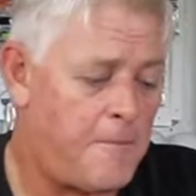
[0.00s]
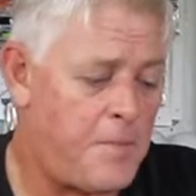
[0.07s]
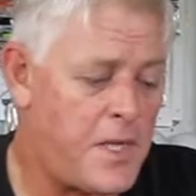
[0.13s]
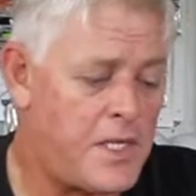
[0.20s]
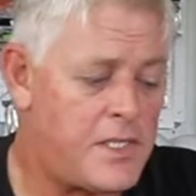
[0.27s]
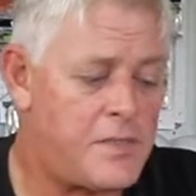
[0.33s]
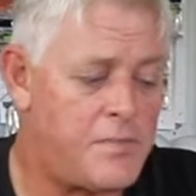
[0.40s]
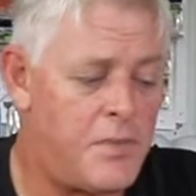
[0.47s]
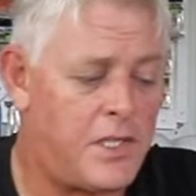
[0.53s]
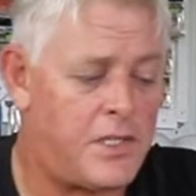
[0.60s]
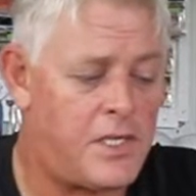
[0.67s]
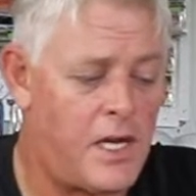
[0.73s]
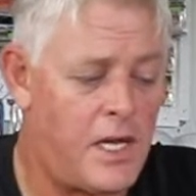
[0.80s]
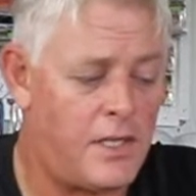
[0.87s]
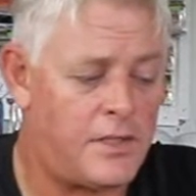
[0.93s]
this is
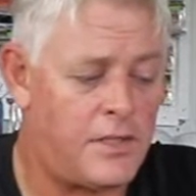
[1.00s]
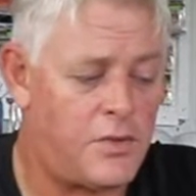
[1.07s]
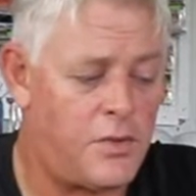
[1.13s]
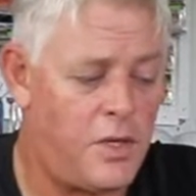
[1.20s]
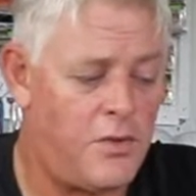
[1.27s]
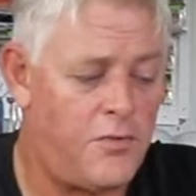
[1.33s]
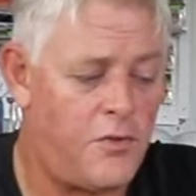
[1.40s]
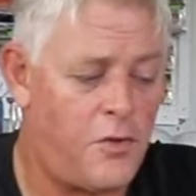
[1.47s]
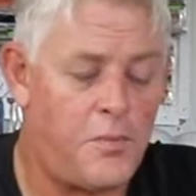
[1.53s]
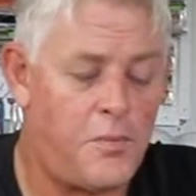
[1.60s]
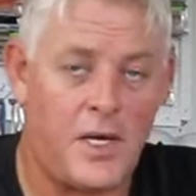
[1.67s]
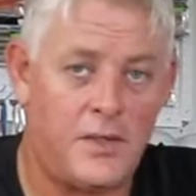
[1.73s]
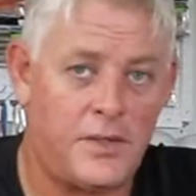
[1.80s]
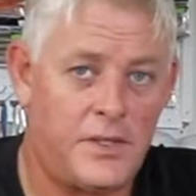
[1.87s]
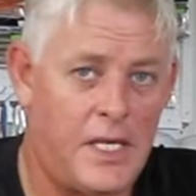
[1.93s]
much lighter, 24
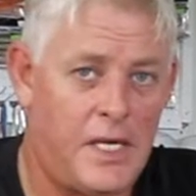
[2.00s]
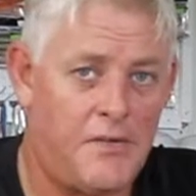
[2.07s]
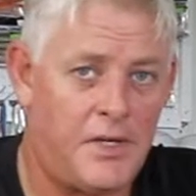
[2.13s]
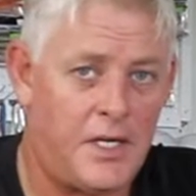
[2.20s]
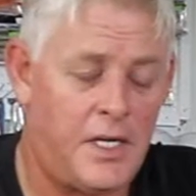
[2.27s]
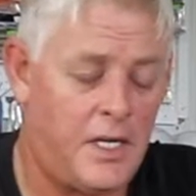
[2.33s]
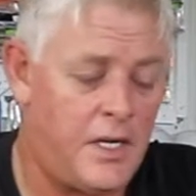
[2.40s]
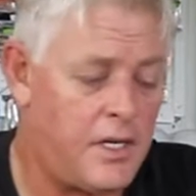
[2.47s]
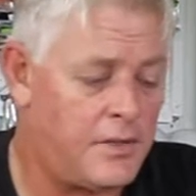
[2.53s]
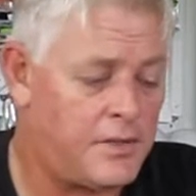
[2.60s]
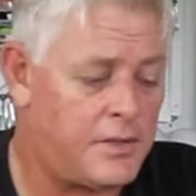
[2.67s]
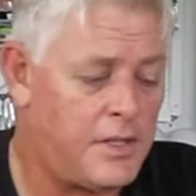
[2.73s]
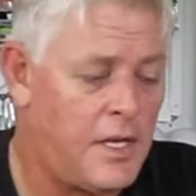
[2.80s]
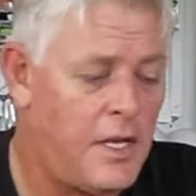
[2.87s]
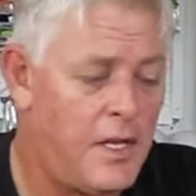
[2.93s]
pounds, 11
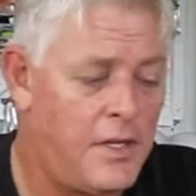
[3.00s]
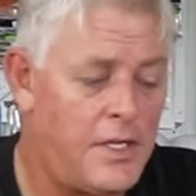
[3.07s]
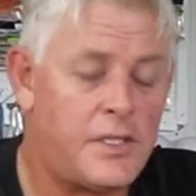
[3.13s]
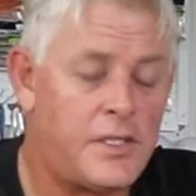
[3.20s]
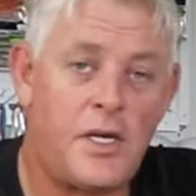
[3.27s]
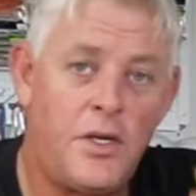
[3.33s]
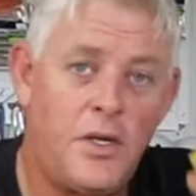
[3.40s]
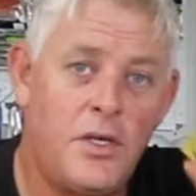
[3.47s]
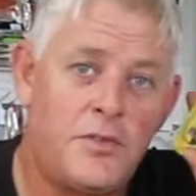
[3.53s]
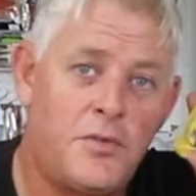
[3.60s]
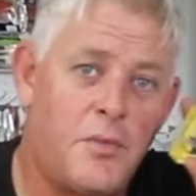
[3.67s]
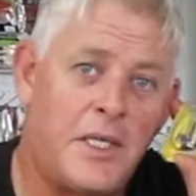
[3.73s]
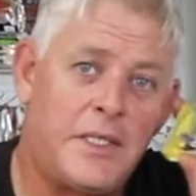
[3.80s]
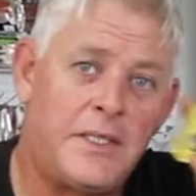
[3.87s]
kilos. This I use for my